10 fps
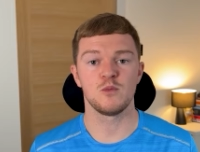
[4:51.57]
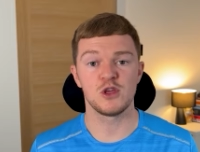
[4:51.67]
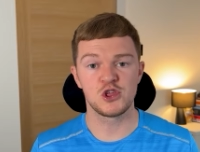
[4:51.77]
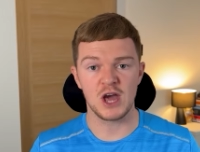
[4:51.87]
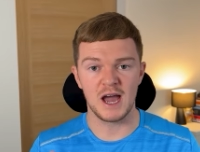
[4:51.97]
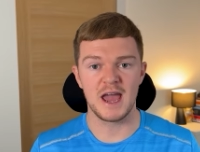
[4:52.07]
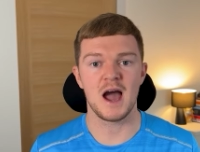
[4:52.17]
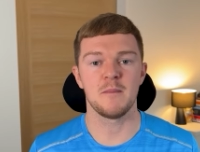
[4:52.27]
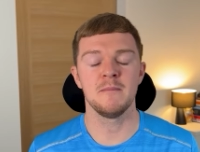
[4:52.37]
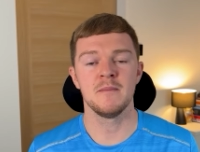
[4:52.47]
which I
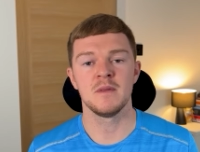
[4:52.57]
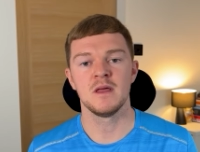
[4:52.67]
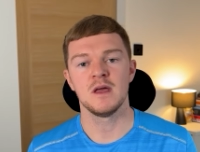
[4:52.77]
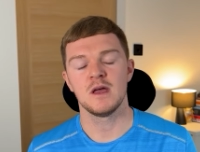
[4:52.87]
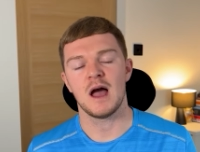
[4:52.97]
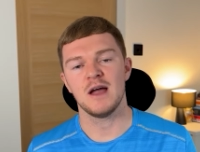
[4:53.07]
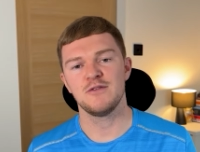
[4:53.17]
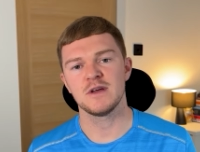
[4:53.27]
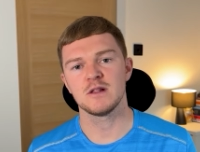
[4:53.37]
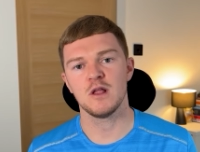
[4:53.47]
am, I
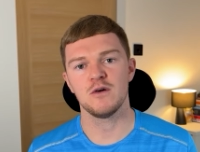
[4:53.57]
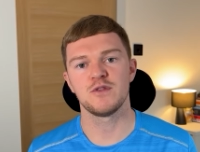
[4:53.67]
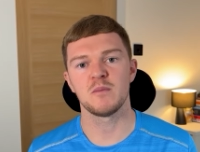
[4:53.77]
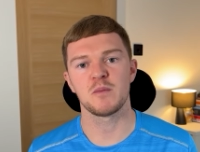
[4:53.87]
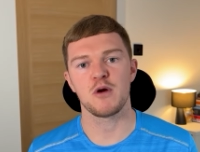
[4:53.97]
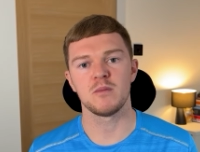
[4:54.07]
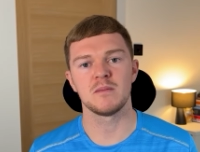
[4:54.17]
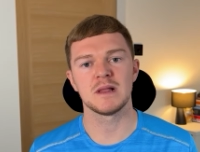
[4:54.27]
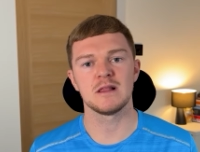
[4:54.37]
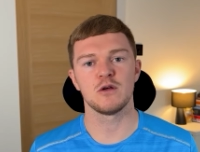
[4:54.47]
think a lot of them are
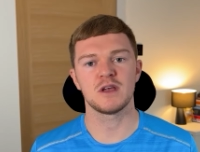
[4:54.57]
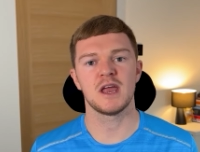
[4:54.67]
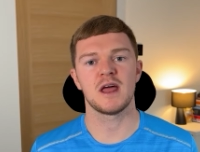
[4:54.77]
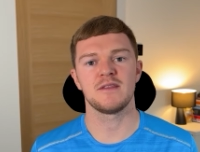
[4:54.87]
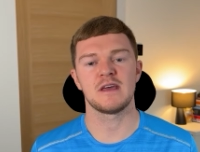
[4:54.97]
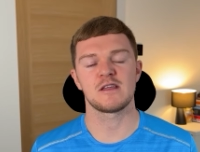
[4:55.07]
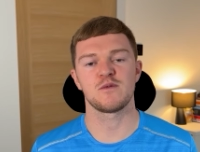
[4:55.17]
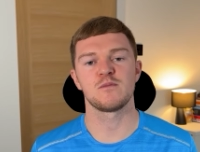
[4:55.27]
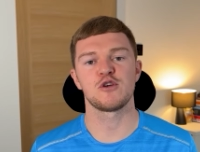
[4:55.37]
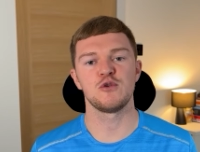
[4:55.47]
probably looking at this
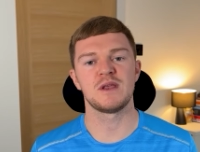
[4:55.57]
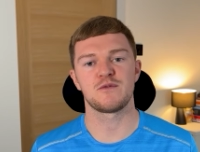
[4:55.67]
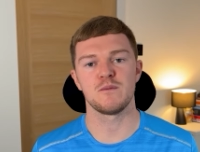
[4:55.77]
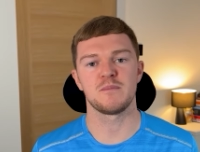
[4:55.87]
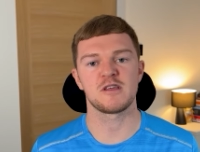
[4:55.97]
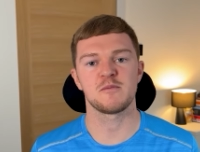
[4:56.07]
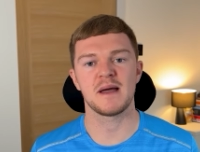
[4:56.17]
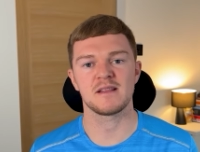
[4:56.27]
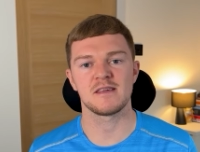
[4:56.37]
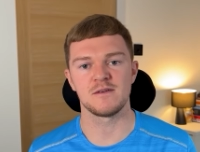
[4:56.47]
from 2 different
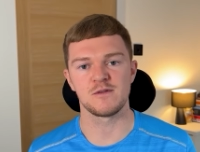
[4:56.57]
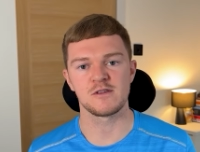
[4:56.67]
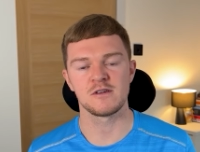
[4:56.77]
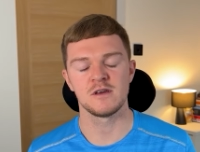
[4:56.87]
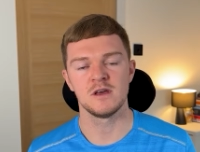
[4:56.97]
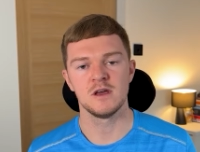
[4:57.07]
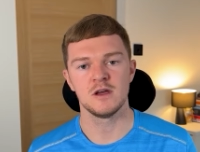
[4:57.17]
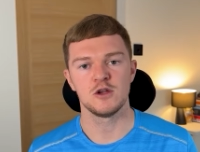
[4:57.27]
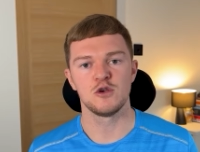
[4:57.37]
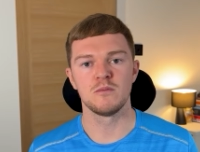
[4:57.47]
perspectives.
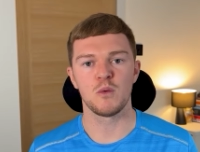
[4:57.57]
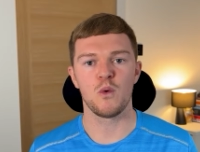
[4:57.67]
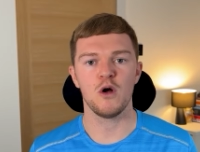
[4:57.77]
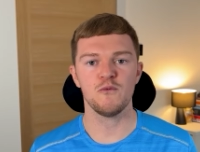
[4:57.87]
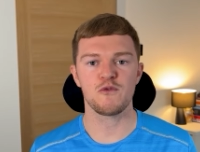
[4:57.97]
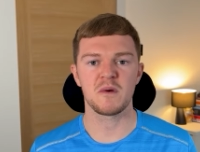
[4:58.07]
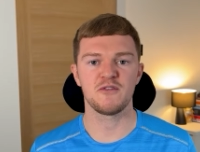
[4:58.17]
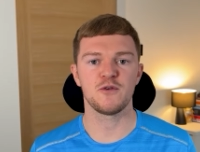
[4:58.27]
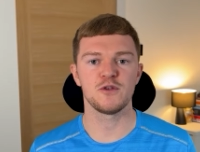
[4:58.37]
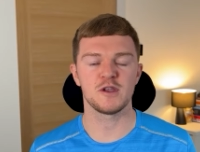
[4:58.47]
Number one, from a
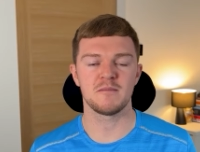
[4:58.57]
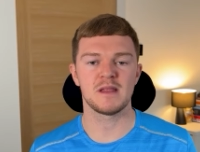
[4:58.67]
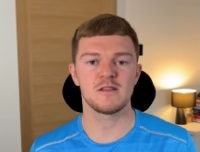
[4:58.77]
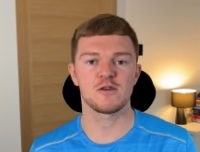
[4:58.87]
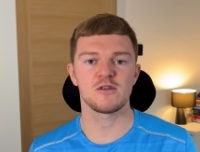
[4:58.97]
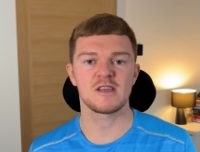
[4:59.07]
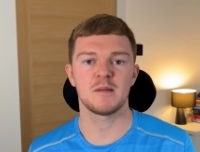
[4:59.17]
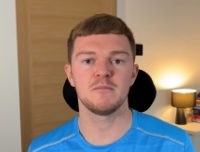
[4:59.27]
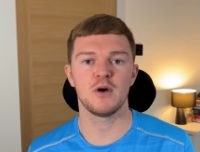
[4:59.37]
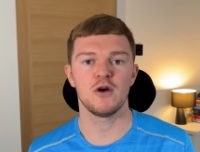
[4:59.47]
fundamental
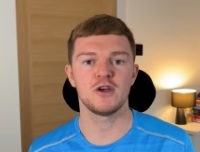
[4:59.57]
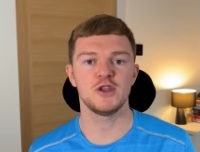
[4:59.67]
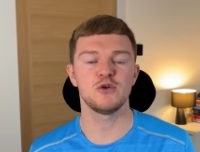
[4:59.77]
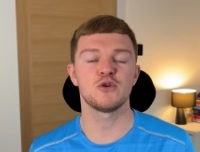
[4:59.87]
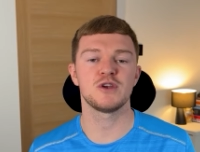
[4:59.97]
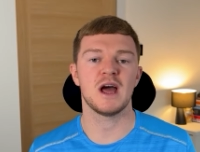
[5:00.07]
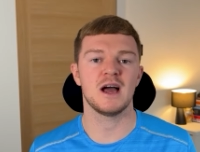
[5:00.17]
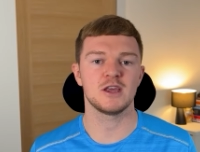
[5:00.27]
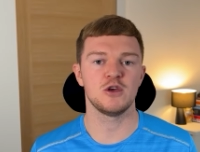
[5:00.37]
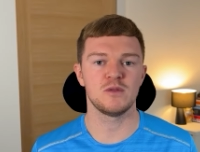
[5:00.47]
standpoint, you could
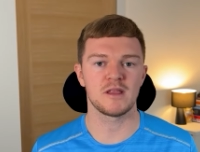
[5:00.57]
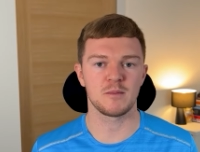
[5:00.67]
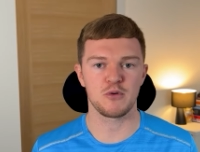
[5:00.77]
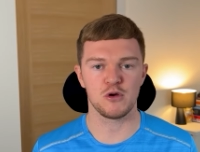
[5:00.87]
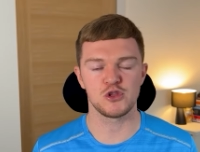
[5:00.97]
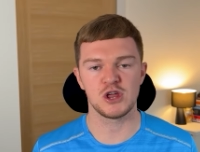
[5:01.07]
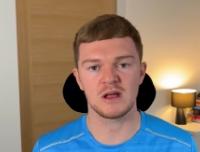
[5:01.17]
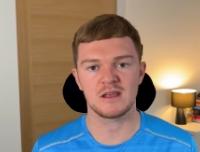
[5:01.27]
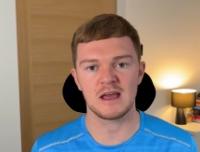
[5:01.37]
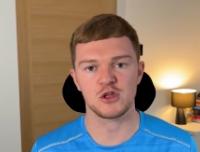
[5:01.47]
argue that the
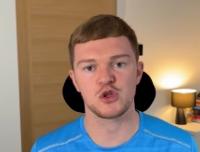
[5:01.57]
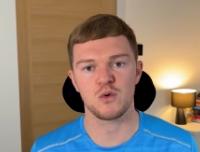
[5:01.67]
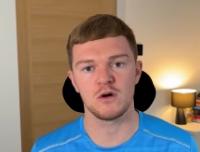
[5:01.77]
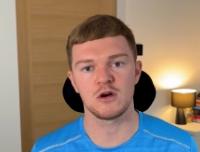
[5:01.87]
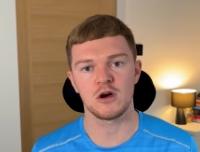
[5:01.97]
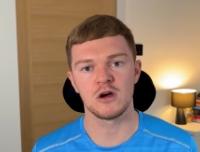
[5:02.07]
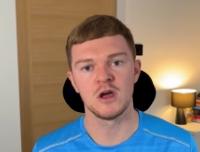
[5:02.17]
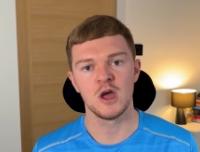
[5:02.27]
project gets stronger